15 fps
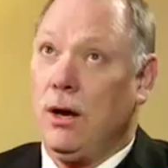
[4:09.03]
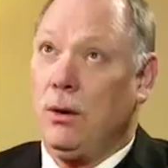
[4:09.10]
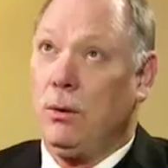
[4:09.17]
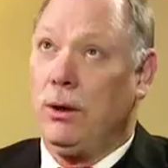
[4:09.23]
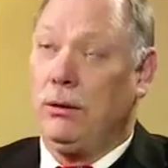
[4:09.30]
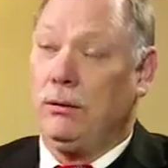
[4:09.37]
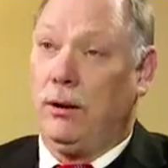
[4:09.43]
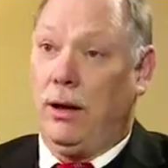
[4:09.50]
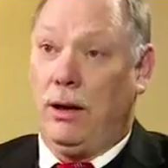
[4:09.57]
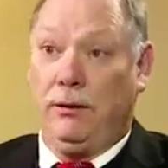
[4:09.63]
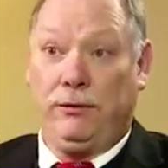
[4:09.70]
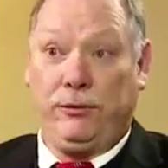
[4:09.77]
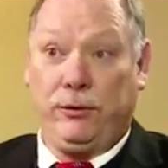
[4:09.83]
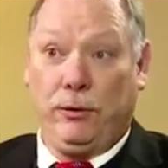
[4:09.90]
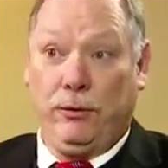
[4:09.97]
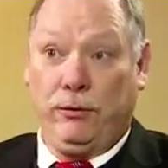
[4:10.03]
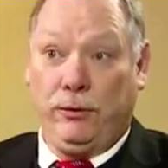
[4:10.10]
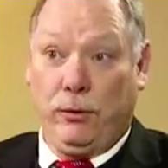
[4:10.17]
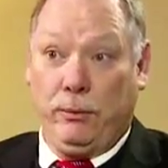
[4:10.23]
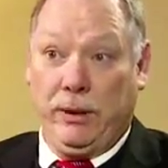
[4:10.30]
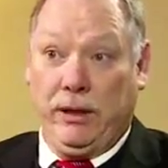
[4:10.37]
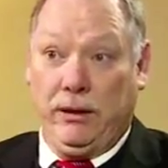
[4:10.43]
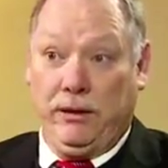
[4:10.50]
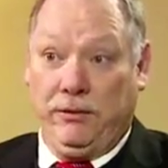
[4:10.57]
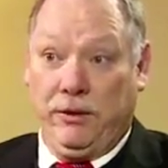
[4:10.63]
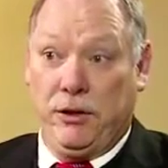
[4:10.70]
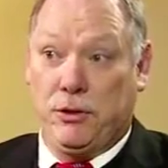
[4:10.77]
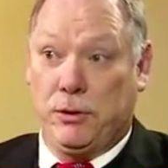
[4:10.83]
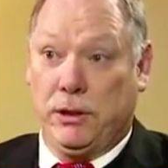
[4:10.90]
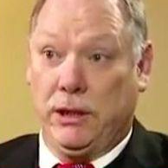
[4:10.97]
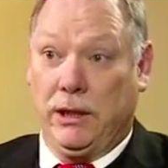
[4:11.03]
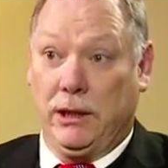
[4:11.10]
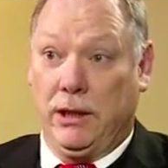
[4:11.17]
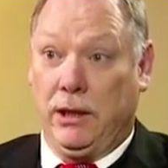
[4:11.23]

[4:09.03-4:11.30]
Well, for me individually and